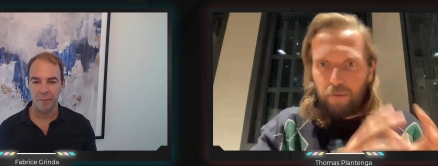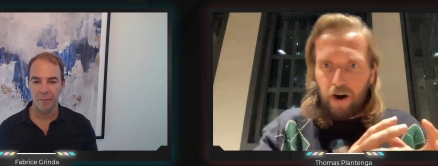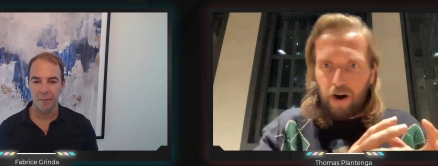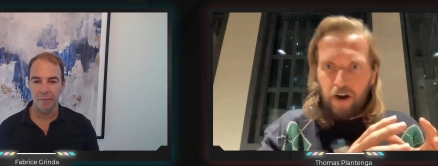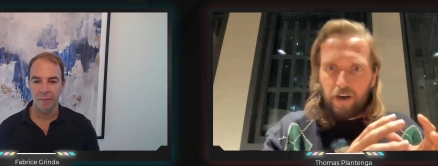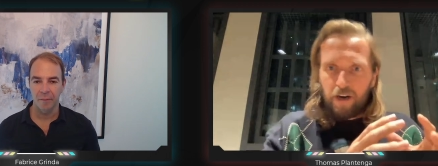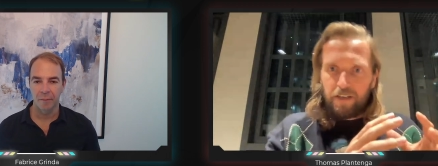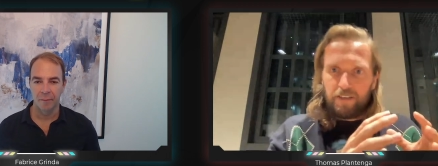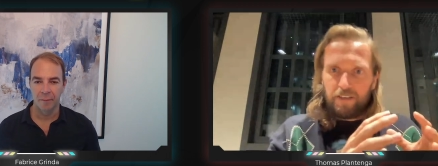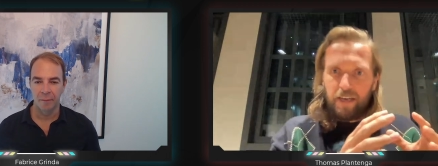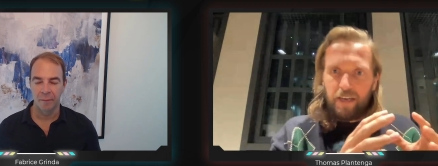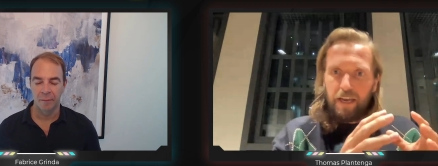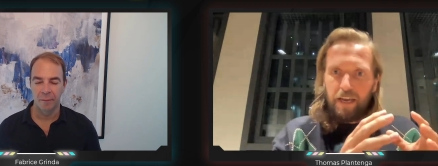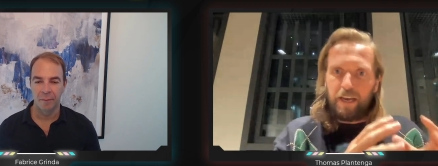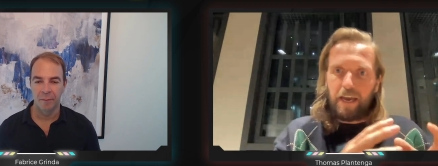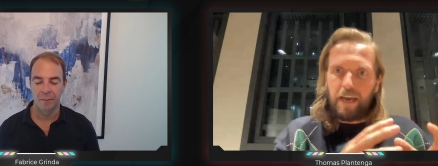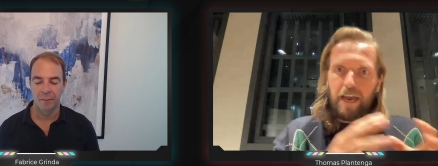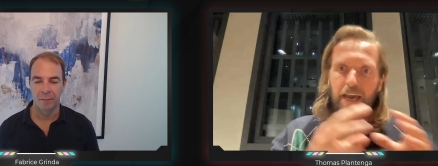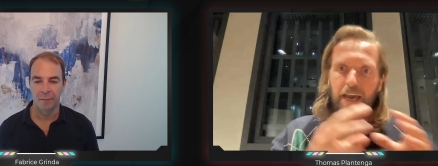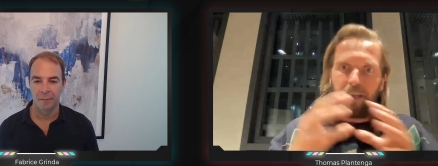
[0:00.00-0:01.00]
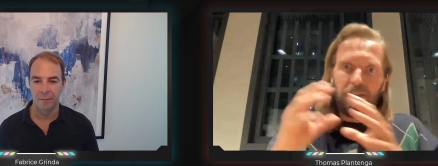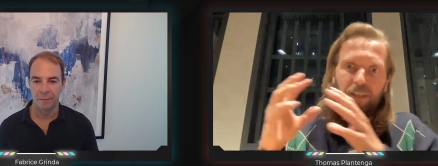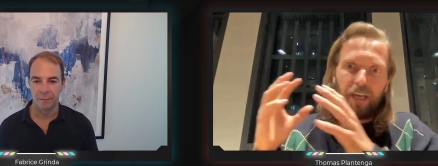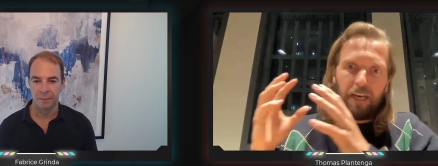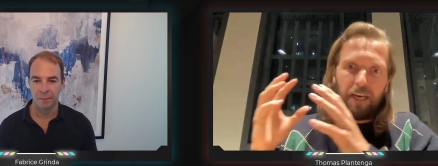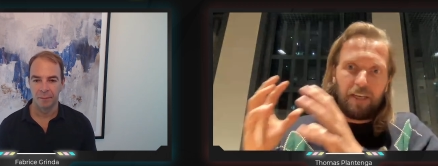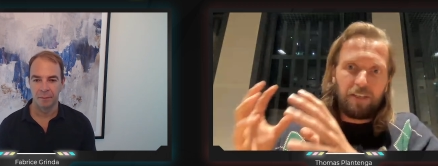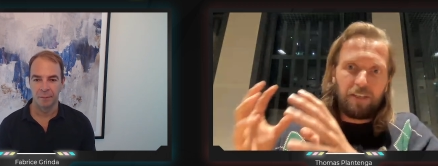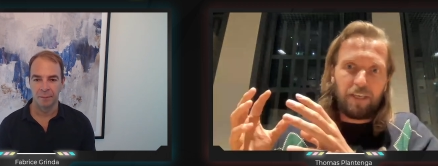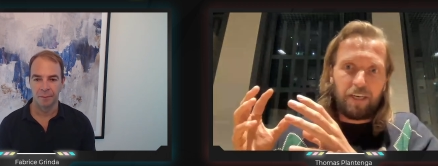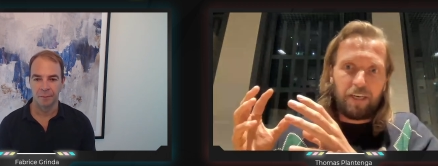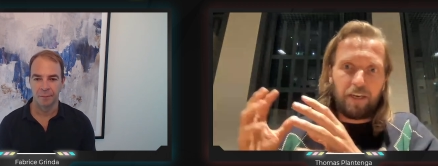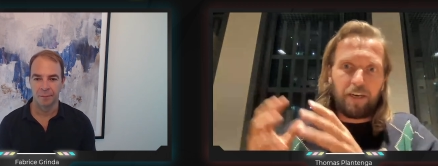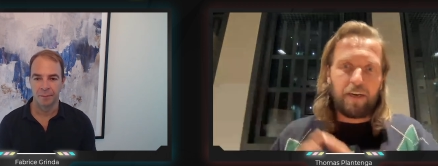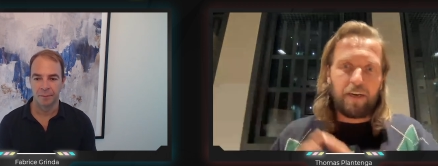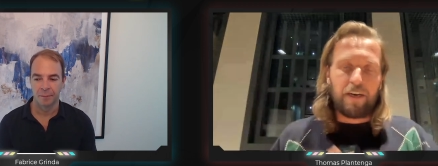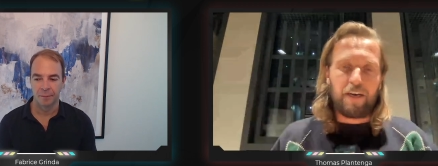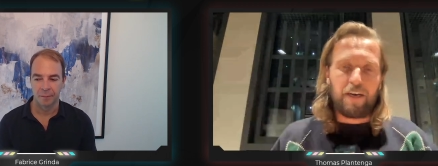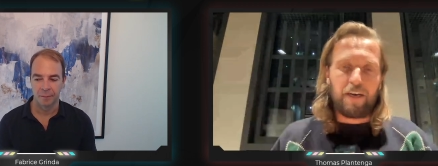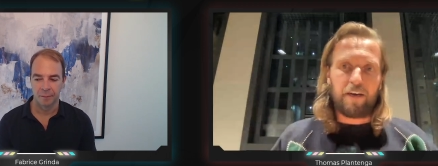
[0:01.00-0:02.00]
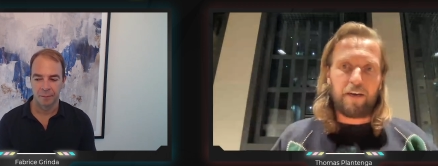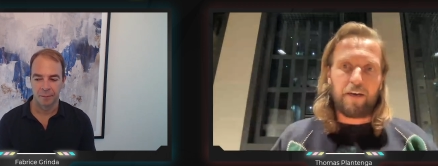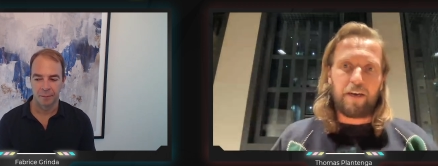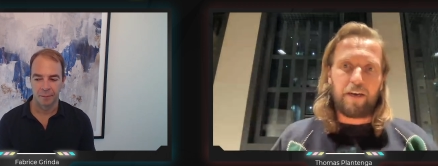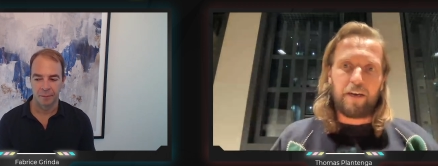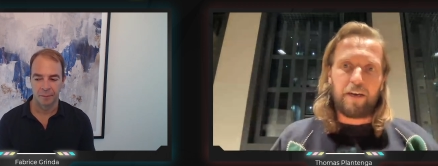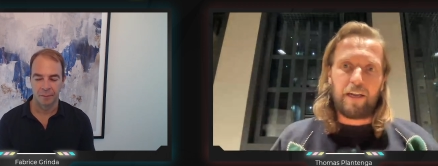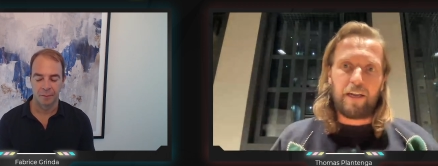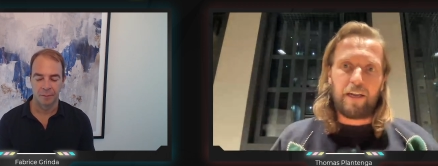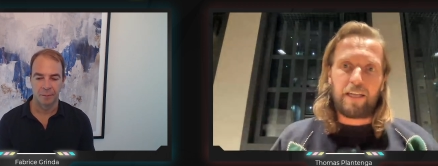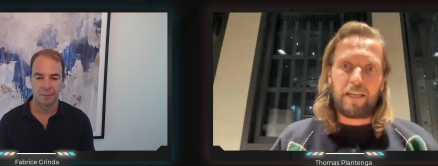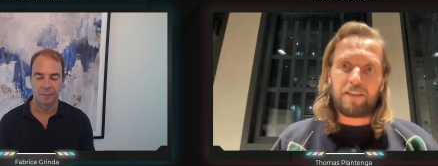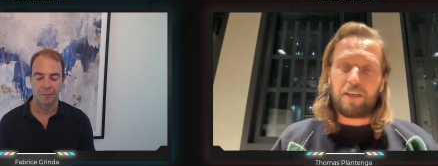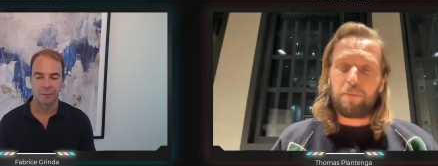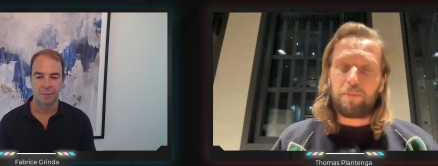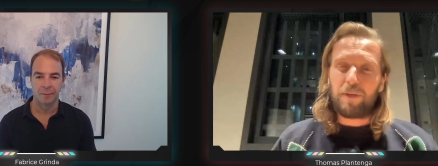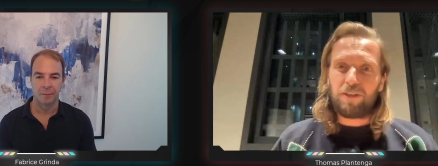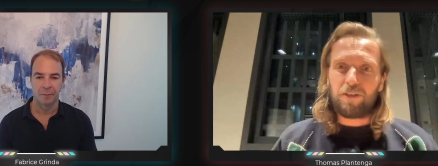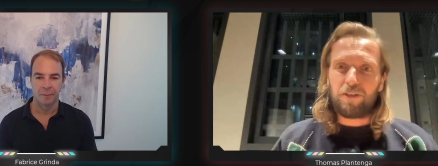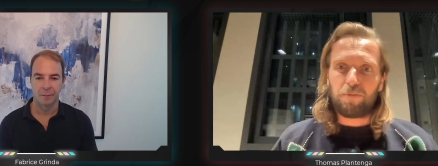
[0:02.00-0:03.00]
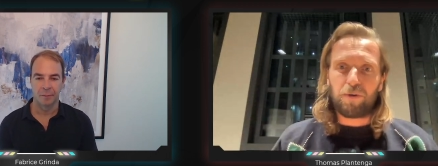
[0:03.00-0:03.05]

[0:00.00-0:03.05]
Speaker 1: and changing uh, uh, let's say the business model